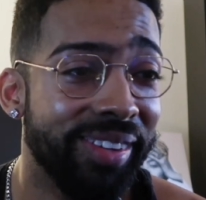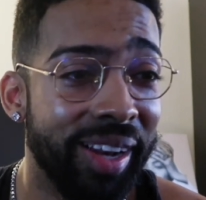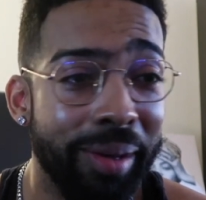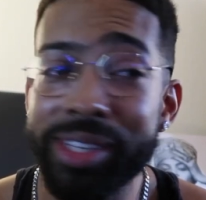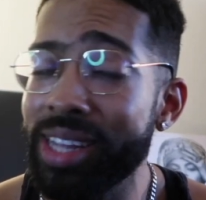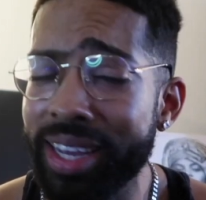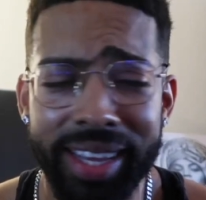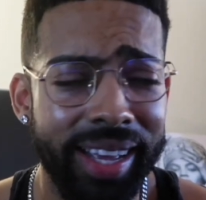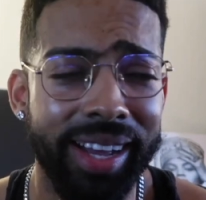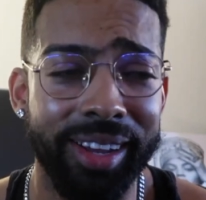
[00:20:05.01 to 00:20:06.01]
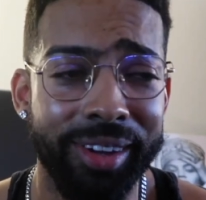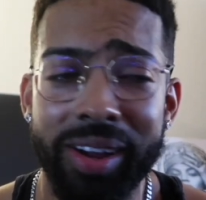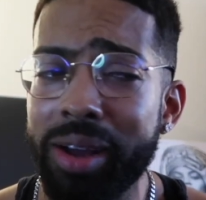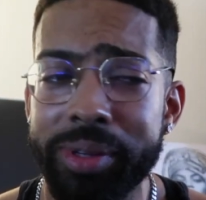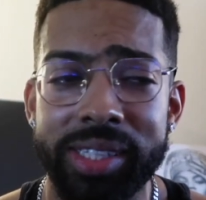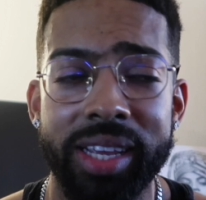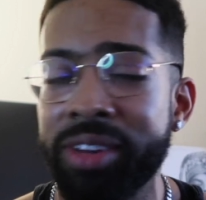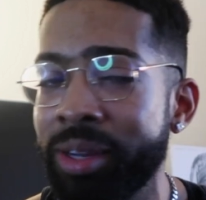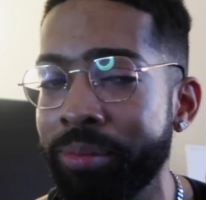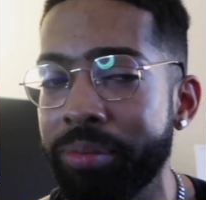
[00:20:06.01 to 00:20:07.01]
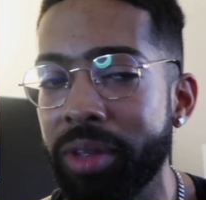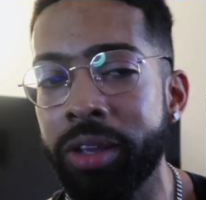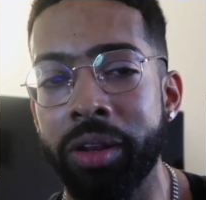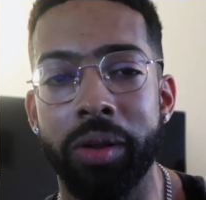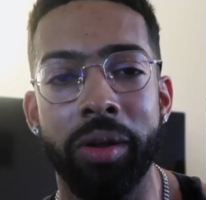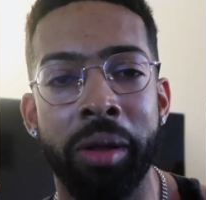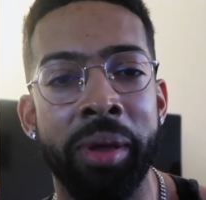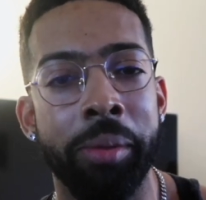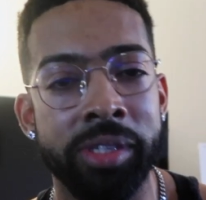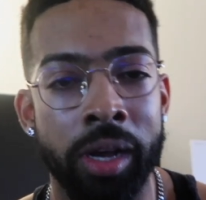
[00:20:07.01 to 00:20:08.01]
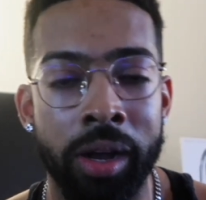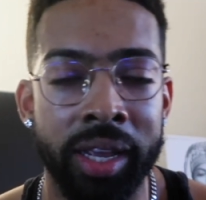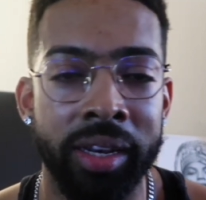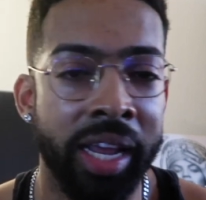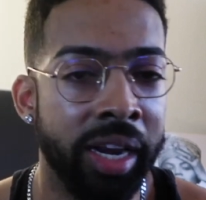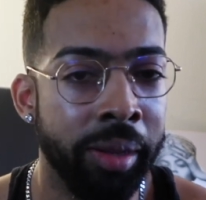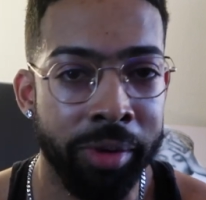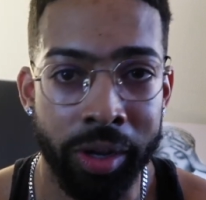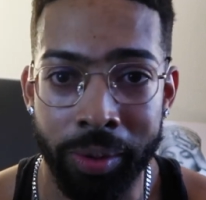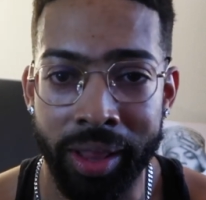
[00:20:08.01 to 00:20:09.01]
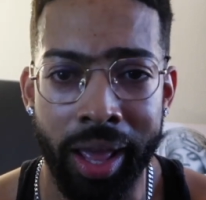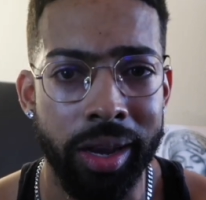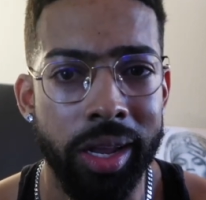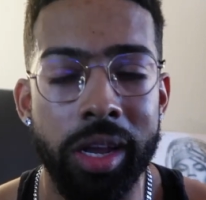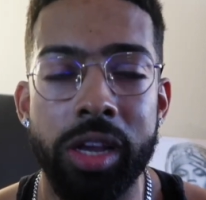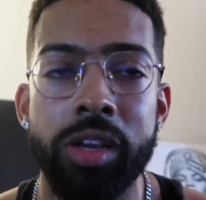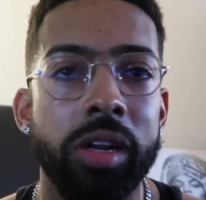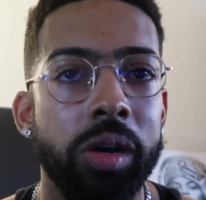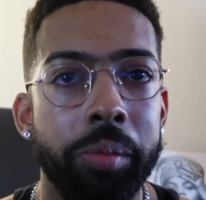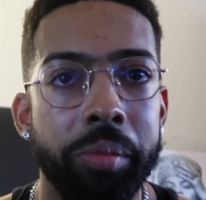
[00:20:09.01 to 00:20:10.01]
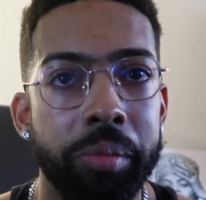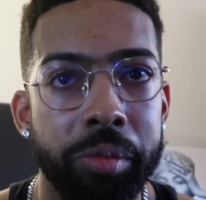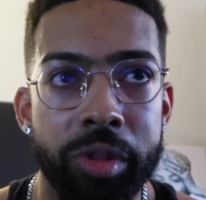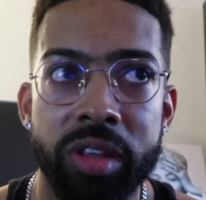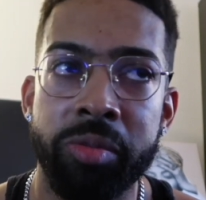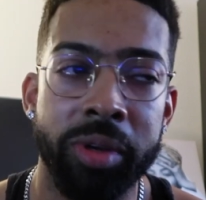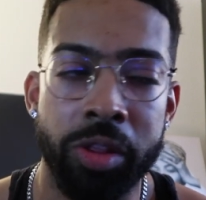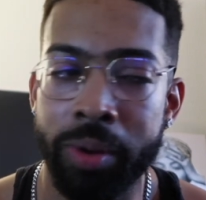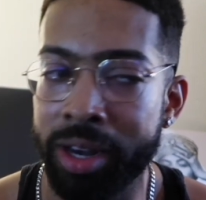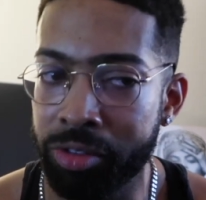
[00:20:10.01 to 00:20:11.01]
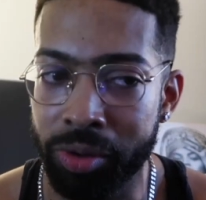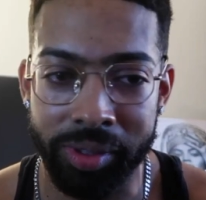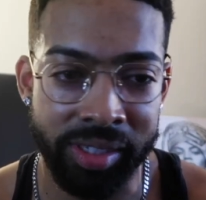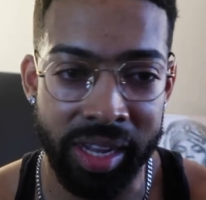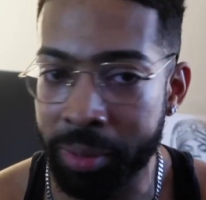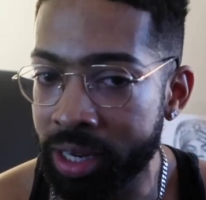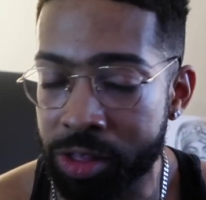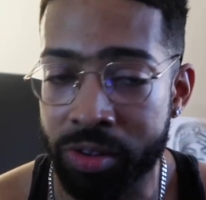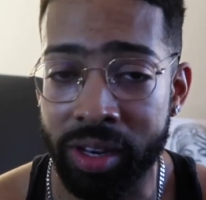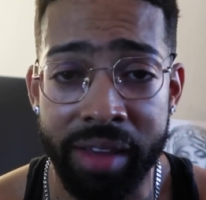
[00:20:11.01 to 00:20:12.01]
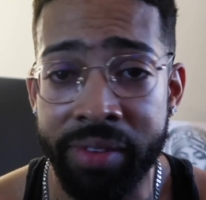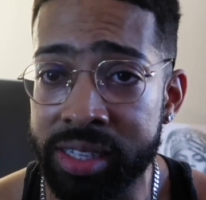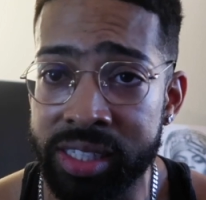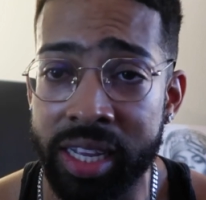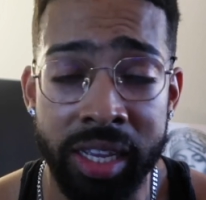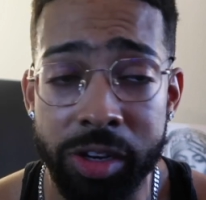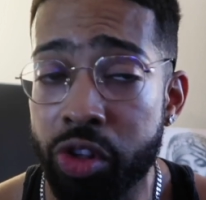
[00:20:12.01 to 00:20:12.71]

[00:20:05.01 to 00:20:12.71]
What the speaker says: And I was like, yeah, you know, I was giving him, you know, a pep talk and letting him know that, you know, just because you had a stroke does not mean that your life has to end.